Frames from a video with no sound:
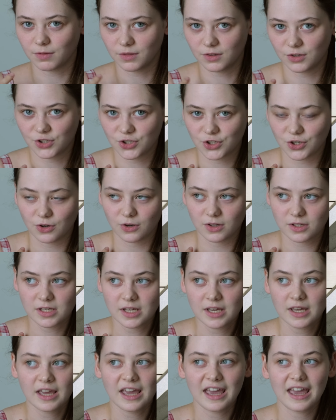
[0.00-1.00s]
the shirt,
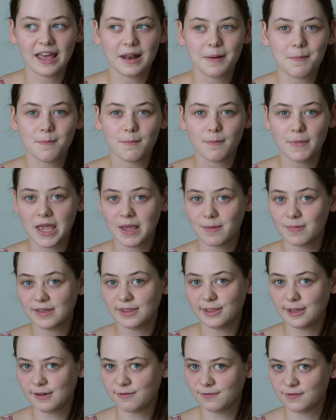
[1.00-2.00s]
and maybe
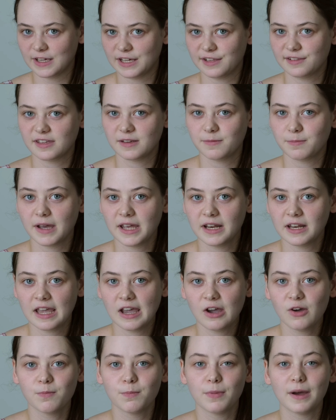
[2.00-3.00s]
they fixed it by
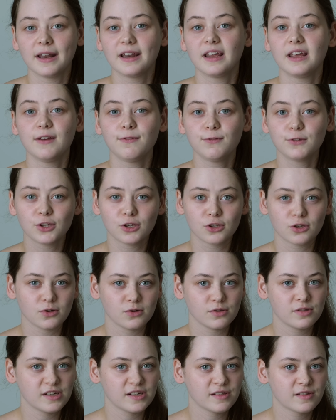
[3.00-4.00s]
now, but if you're
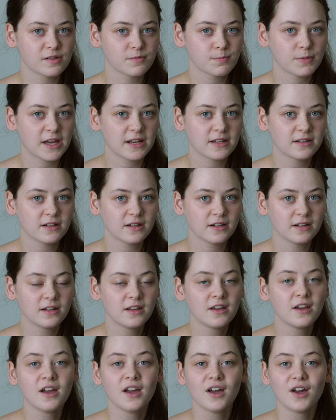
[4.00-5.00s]
using this pattern,
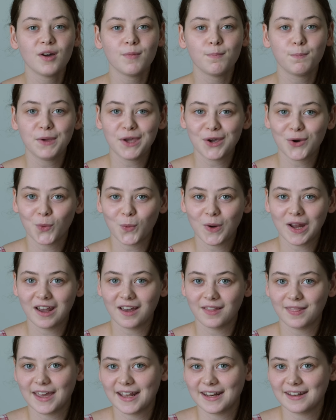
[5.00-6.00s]
be
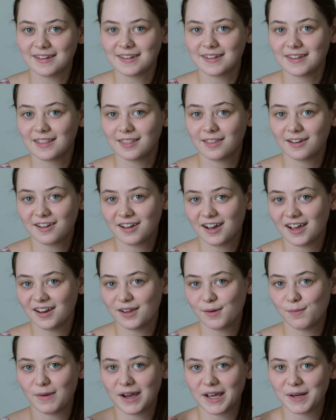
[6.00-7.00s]
aware that the
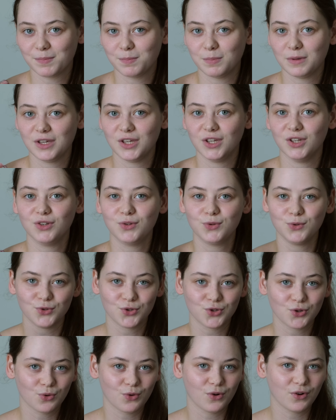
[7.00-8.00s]
collar might be too
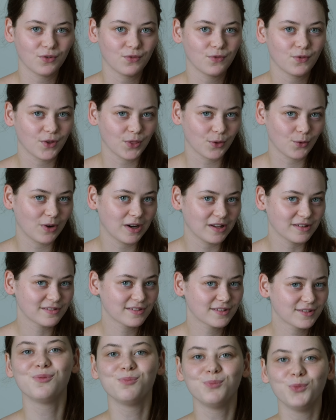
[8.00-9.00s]
short for the
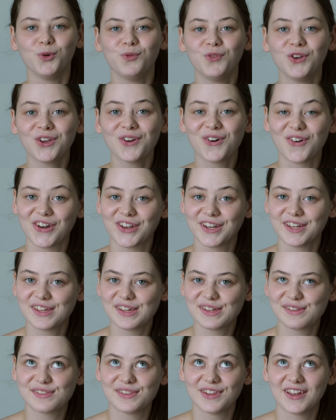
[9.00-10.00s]
rest. Moving on
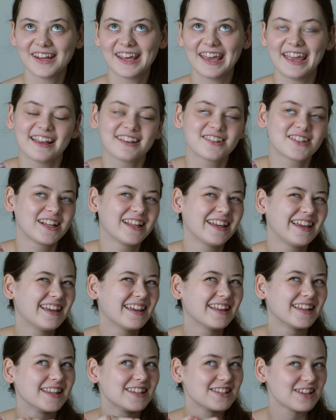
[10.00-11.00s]
is not actually
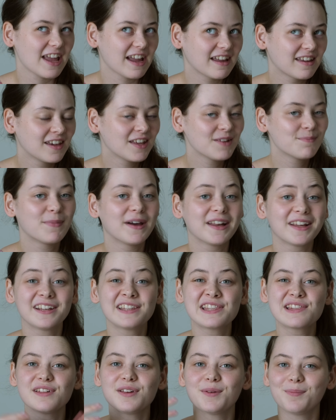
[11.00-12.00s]
a jacket, but it's a